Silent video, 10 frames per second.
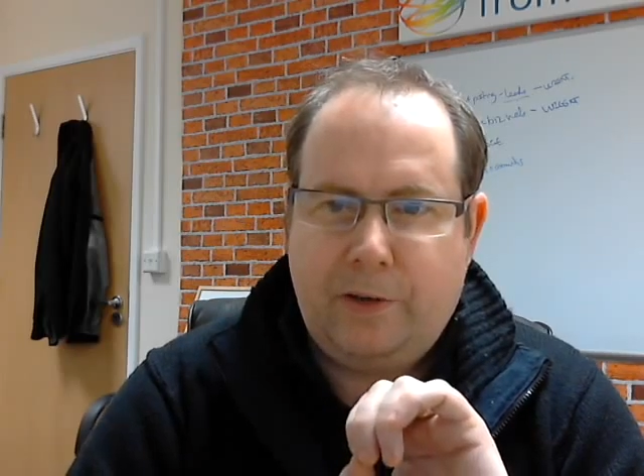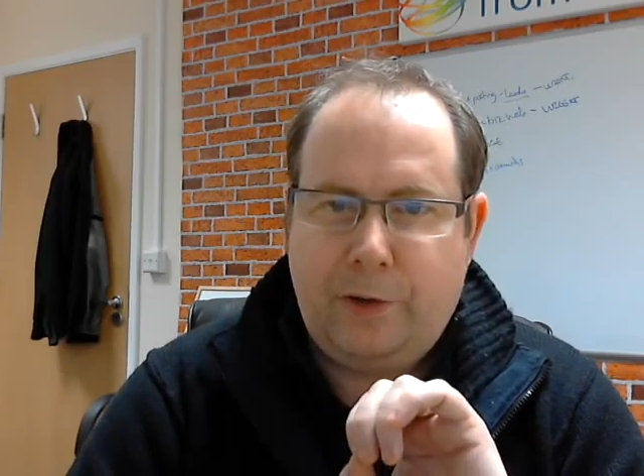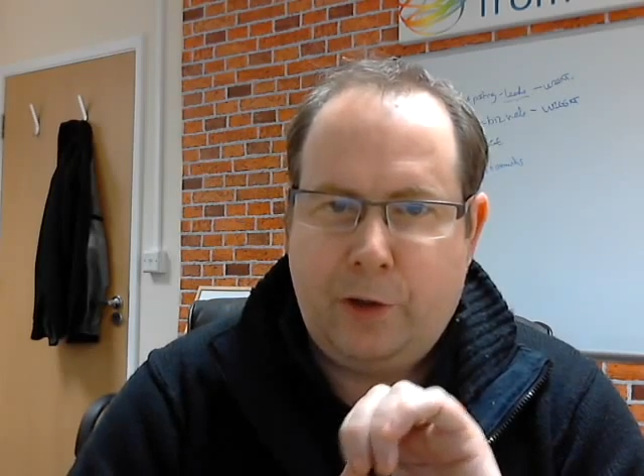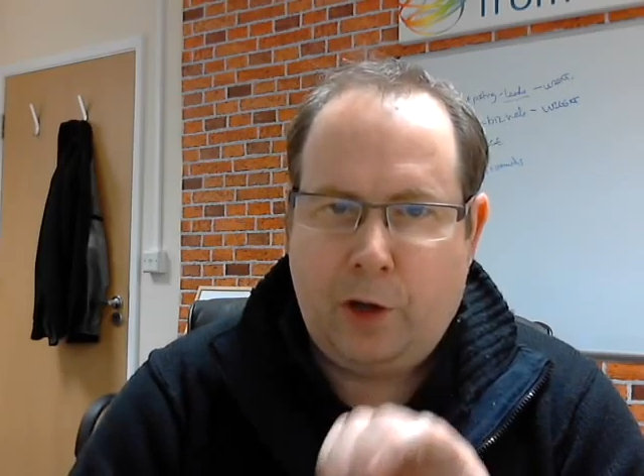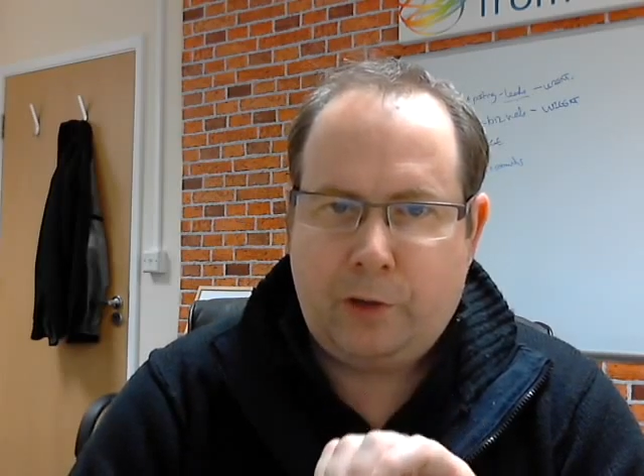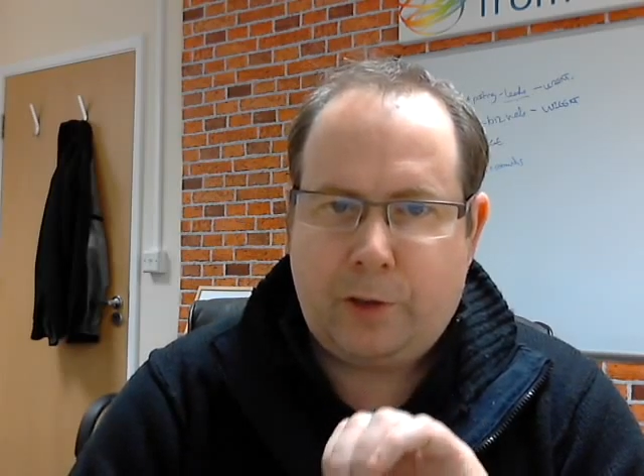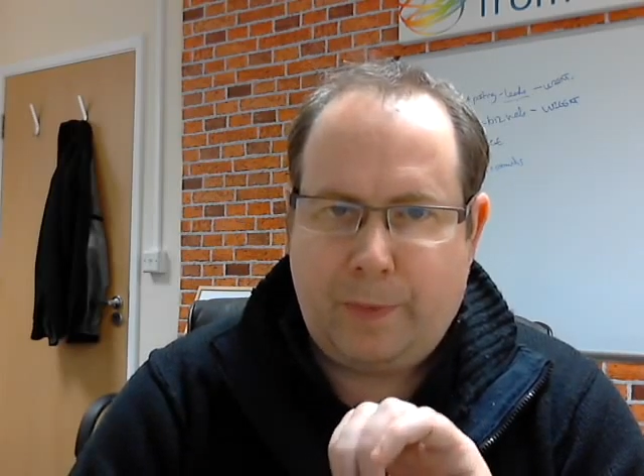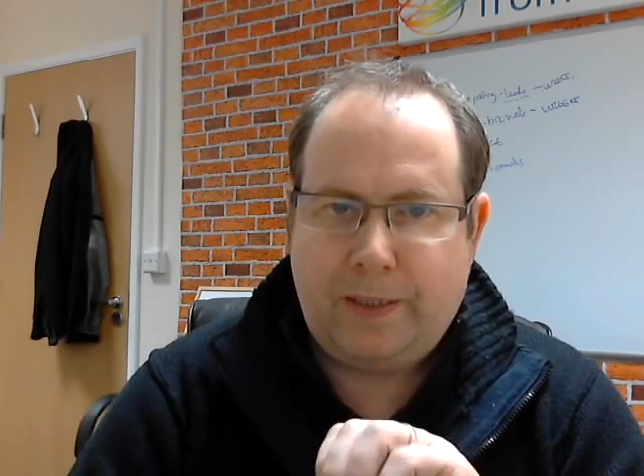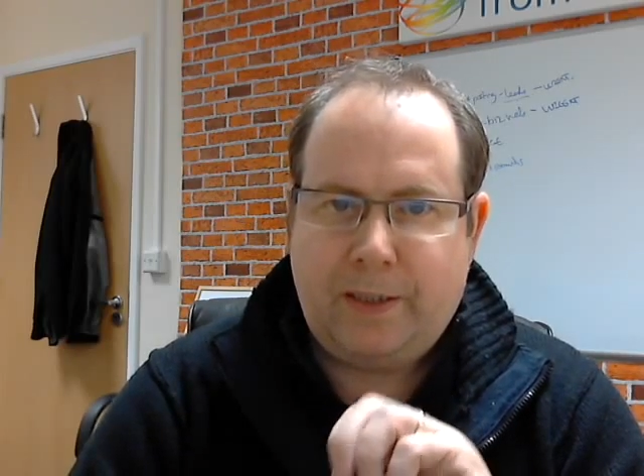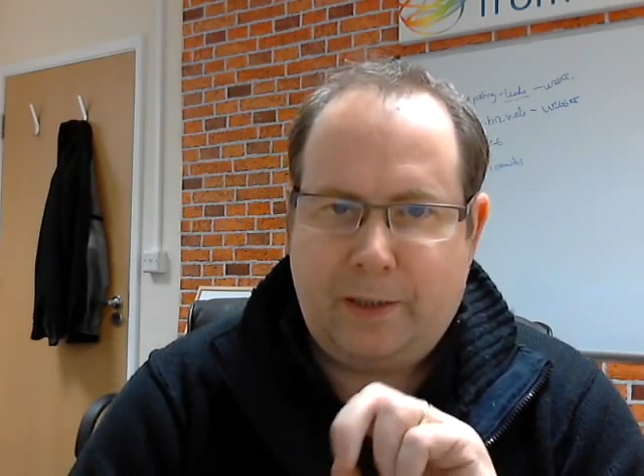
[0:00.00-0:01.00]
not
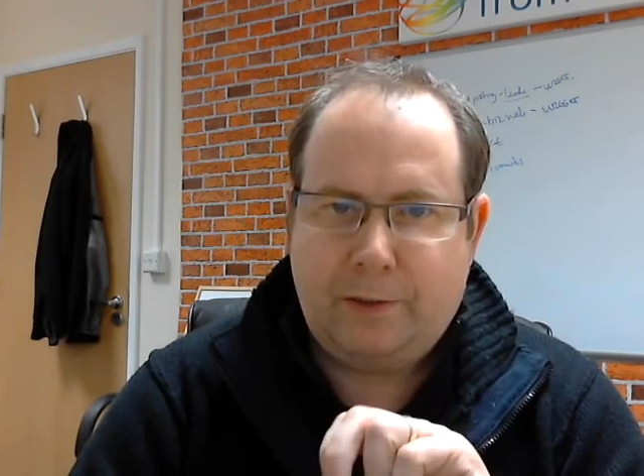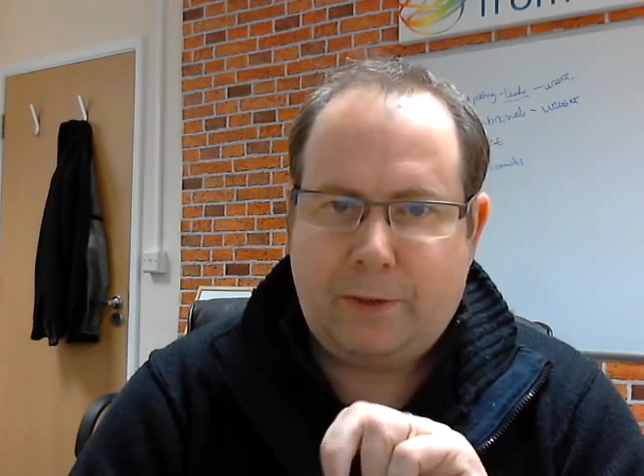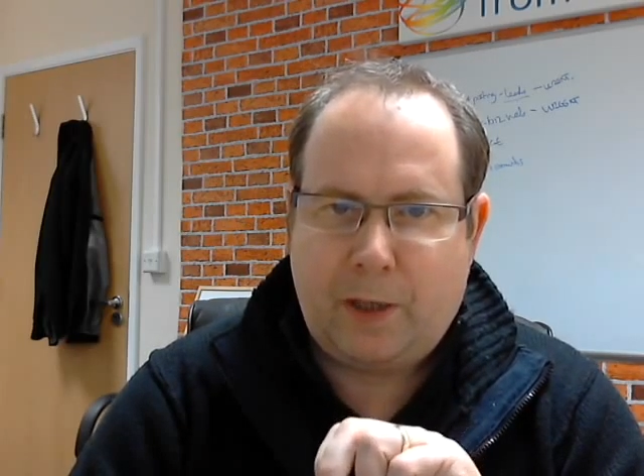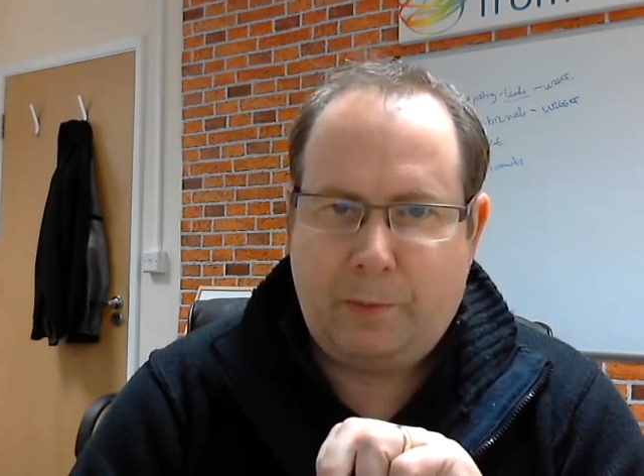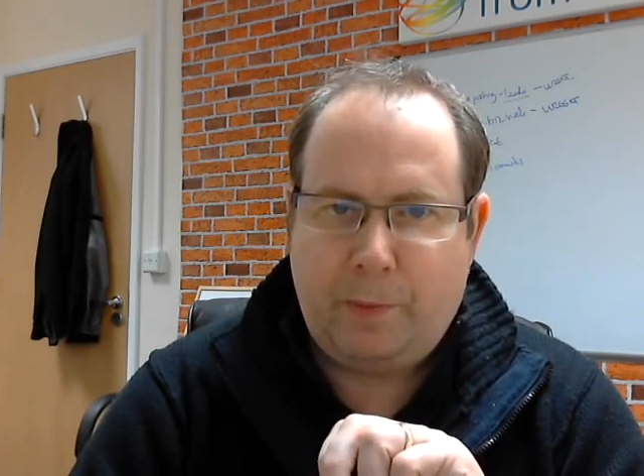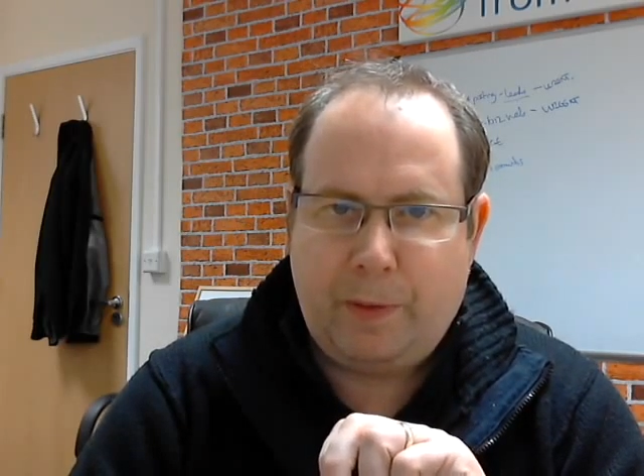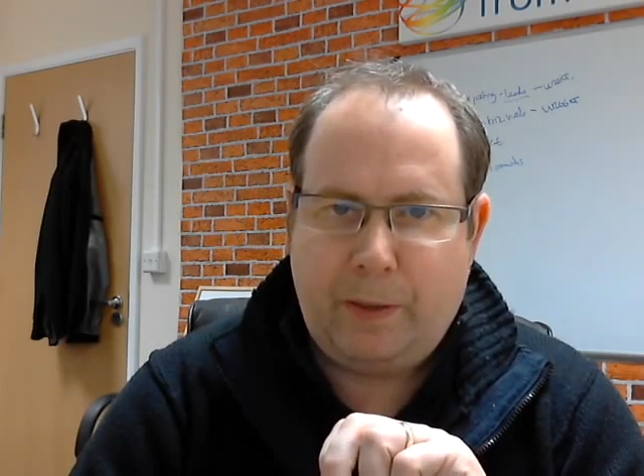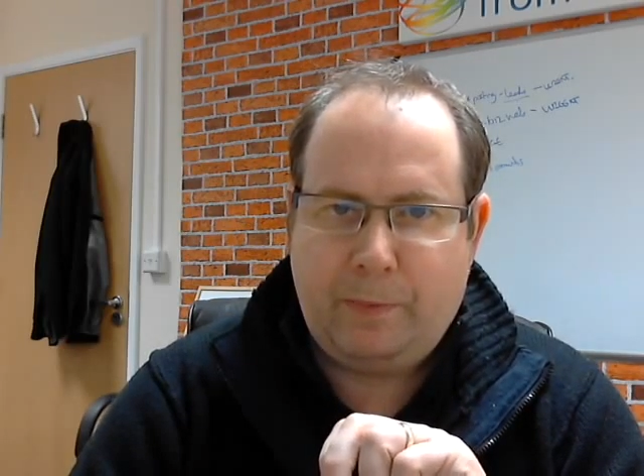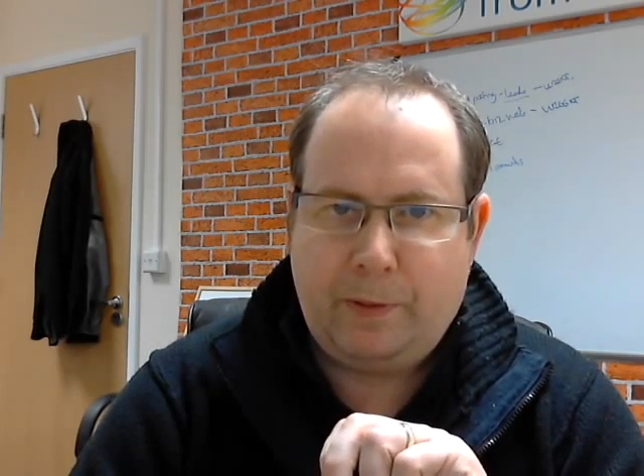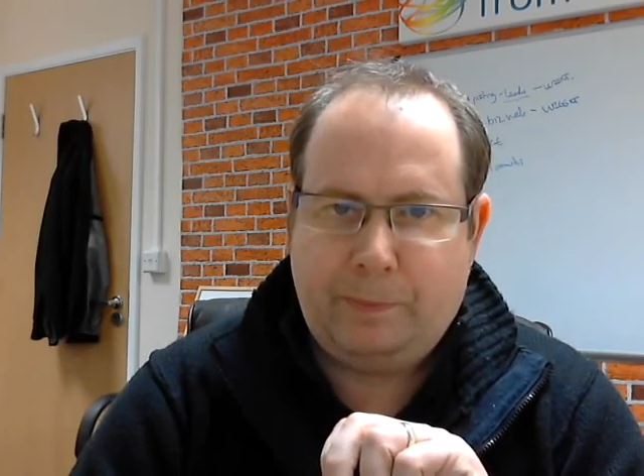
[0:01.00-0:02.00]
spending enough time with
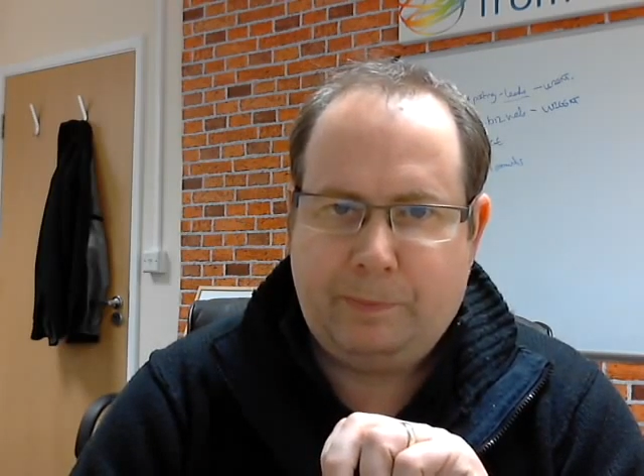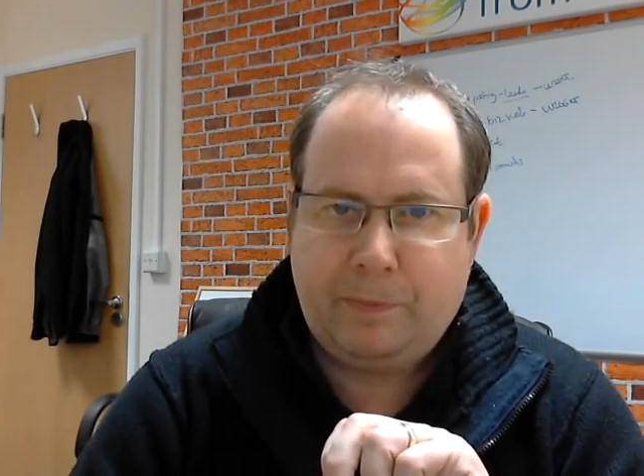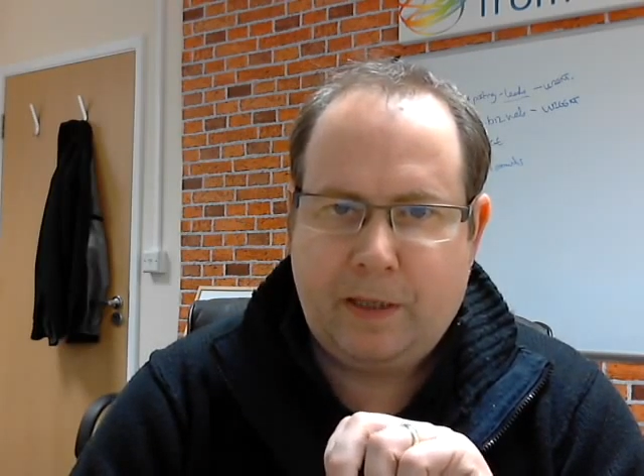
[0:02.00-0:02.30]
people.